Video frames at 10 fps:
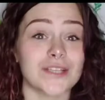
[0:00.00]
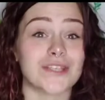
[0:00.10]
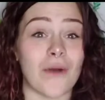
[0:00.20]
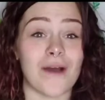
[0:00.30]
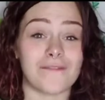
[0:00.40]

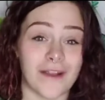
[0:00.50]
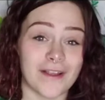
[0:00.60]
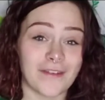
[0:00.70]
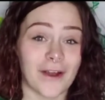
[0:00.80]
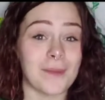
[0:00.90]
So a
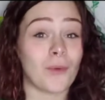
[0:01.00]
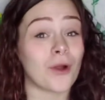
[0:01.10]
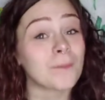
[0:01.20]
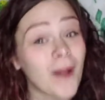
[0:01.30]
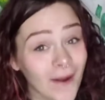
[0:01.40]
very, very
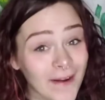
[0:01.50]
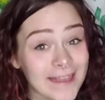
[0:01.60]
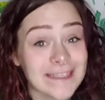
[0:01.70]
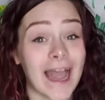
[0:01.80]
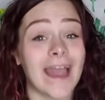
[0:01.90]
important
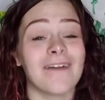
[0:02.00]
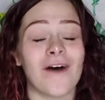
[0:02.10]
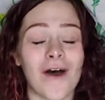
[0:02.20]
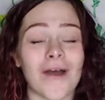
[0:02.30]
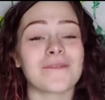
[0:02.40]
part is I
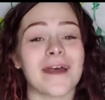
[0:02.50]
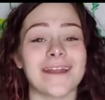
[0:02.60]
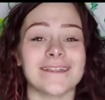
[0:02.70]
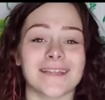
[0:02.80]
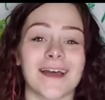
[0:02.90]
have
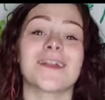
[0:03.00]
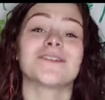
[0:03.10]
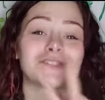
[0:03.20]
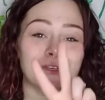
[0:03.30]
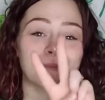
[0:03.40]
already done
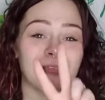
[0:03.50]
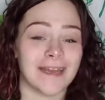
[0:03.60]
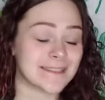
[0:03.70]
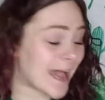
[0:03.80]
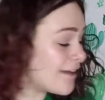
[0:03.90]
two
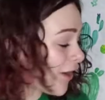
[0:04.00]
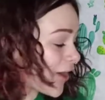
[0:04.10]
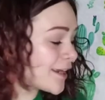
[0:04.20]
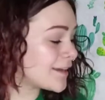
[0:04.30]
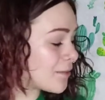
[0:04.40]
planets. I have
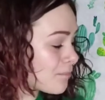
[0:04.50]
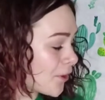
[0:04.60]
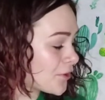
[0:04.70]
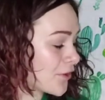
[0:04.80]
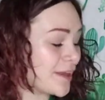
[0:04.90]
already done
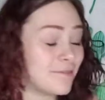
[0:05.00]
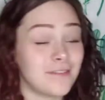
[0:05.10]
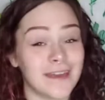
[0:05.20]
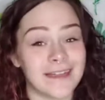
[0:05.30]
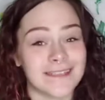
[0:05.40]
Mercury and
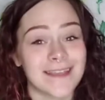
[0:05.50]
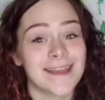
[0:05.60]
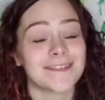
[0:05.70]
Venus.